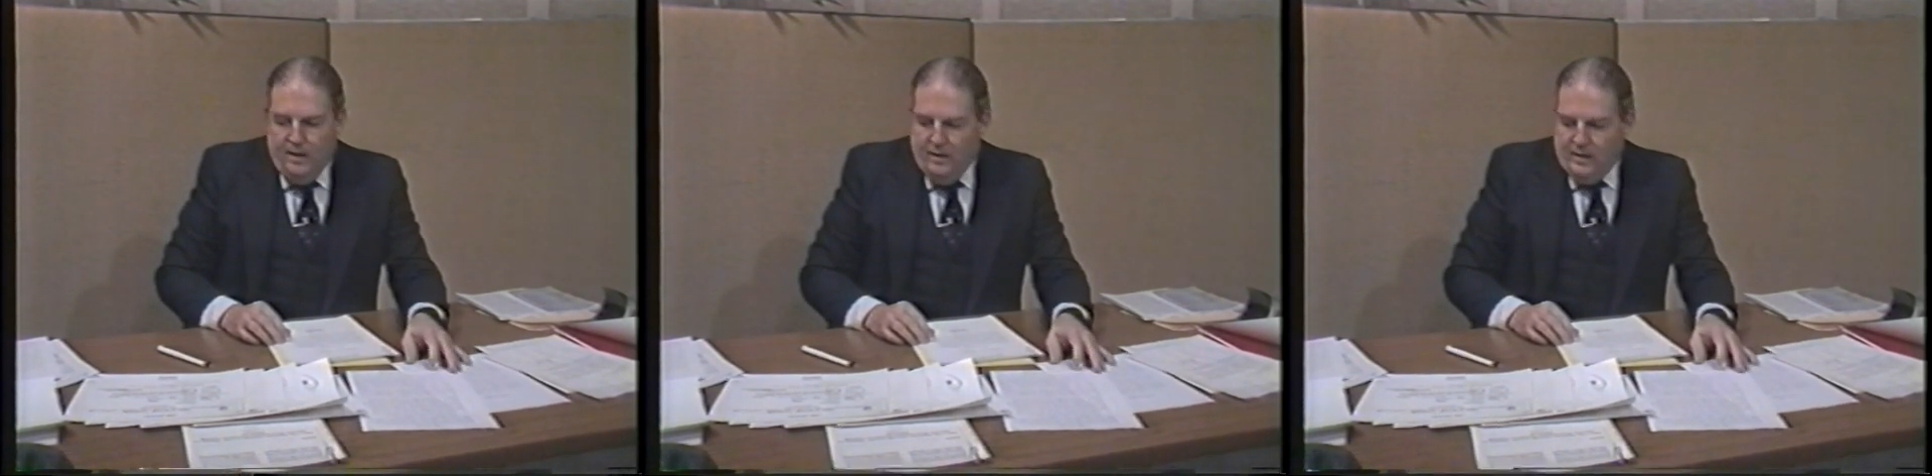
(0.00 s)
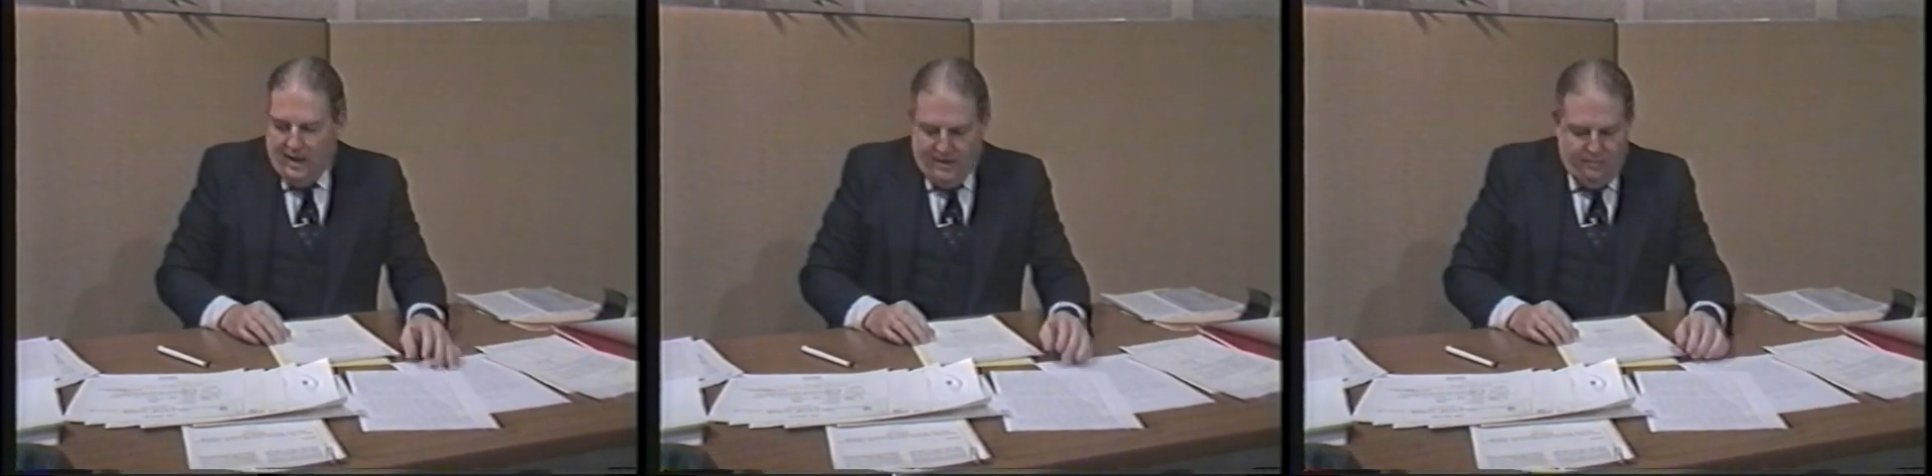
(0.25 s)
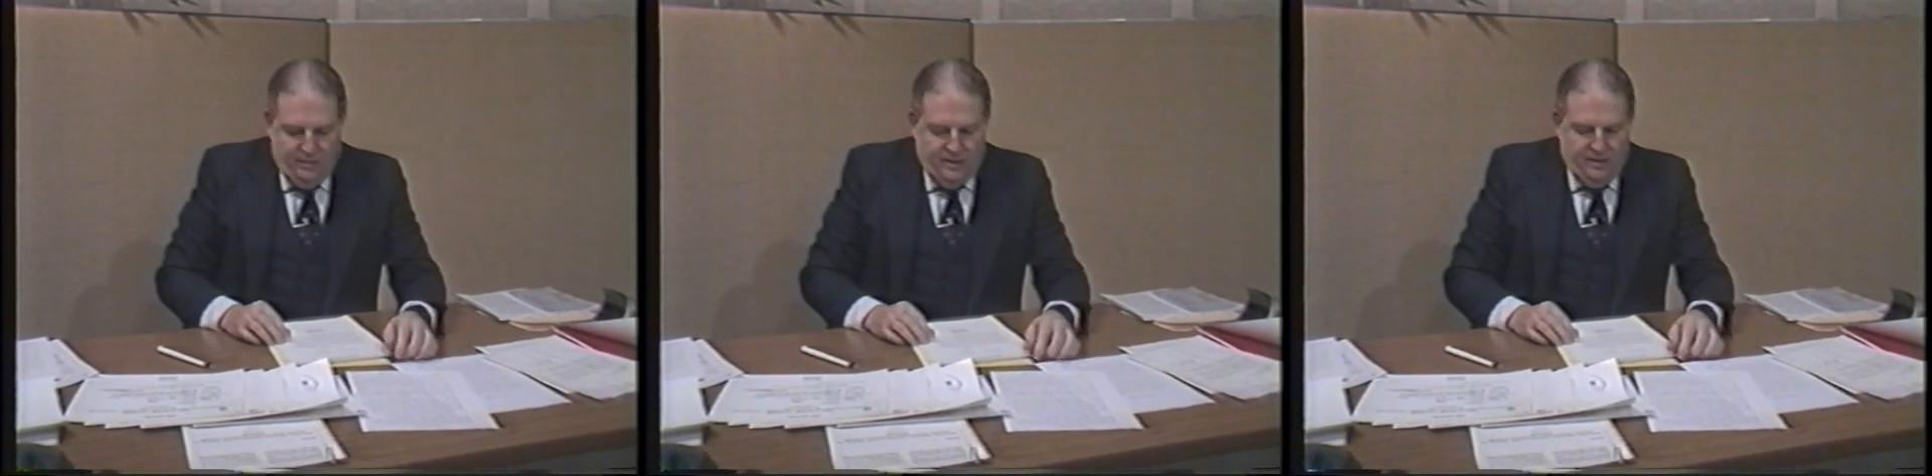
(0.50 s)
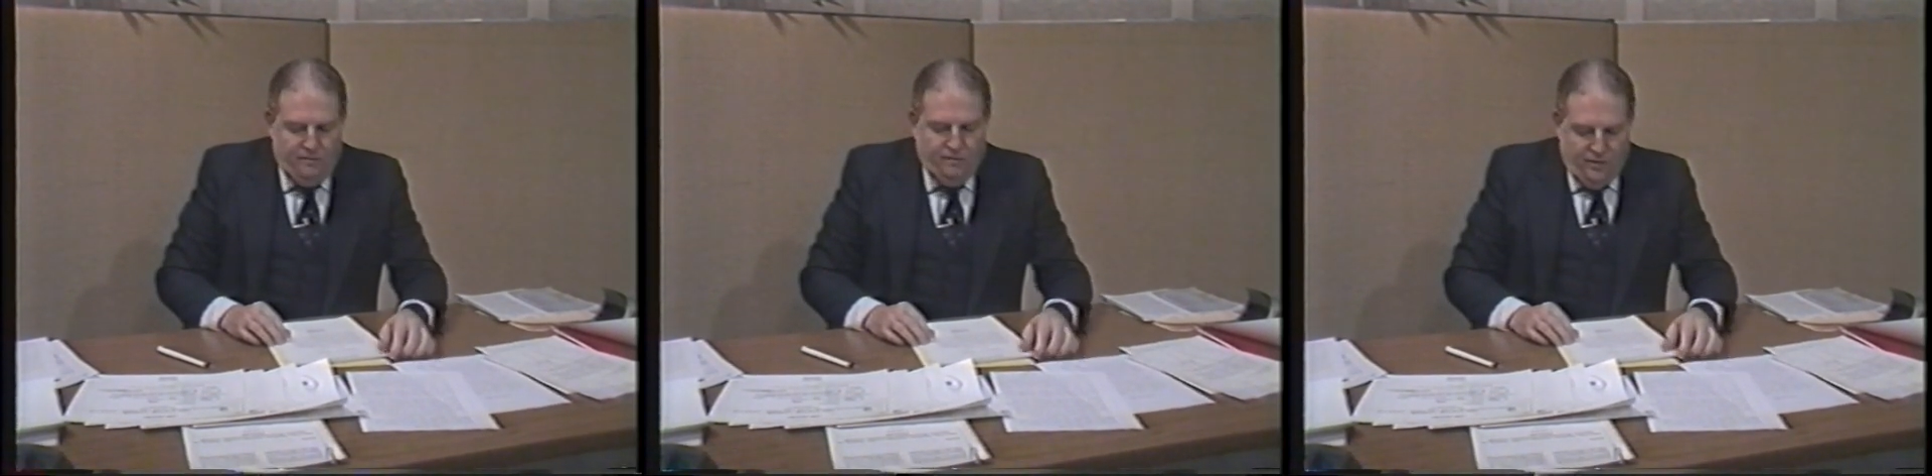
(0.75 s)
document
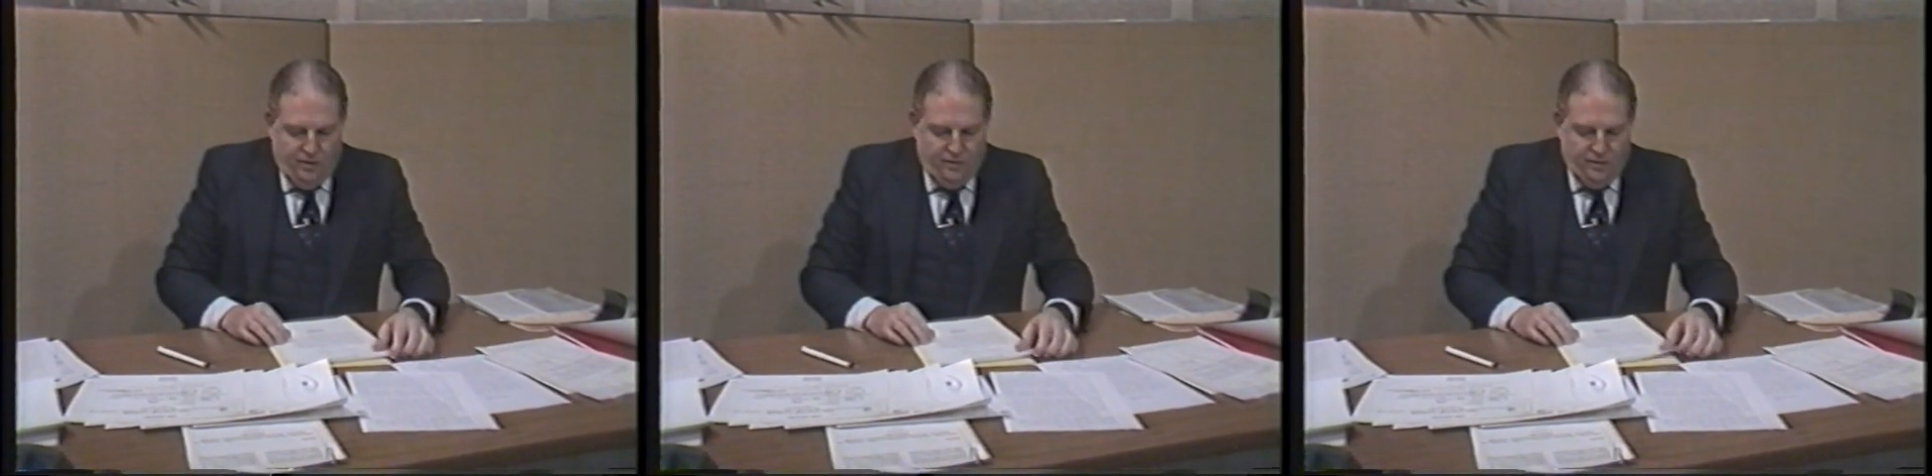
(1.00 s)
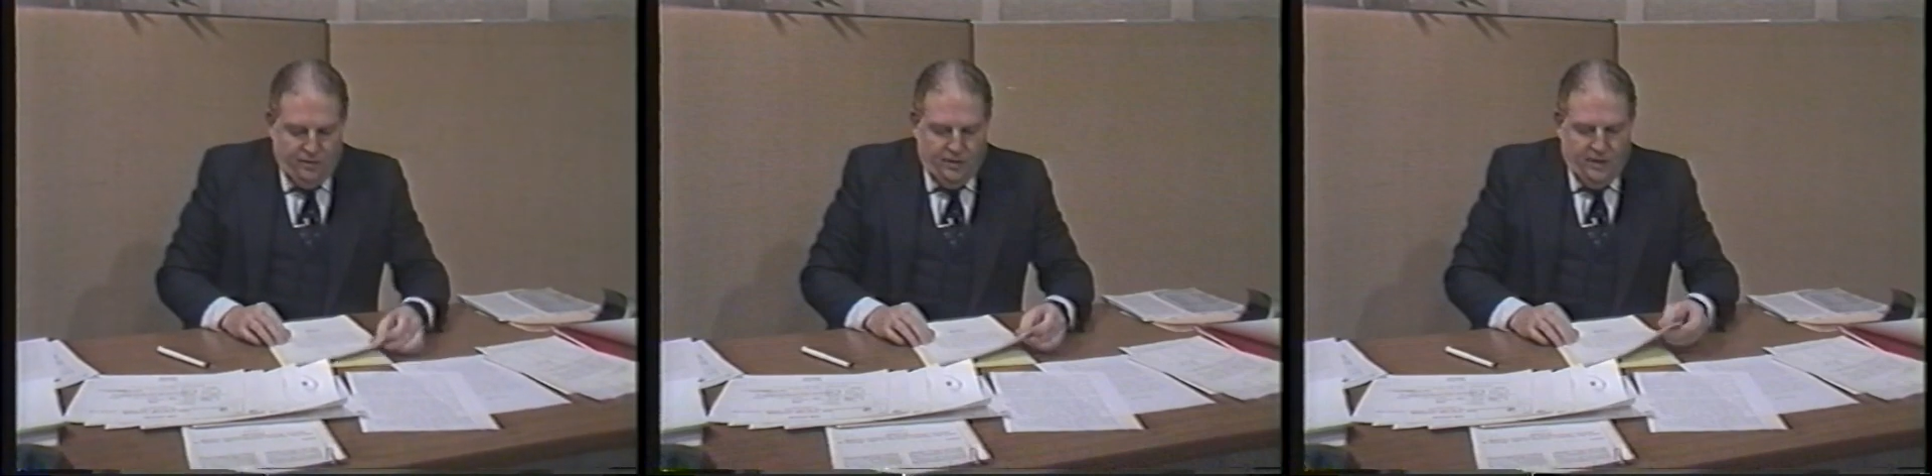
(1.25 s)
it further.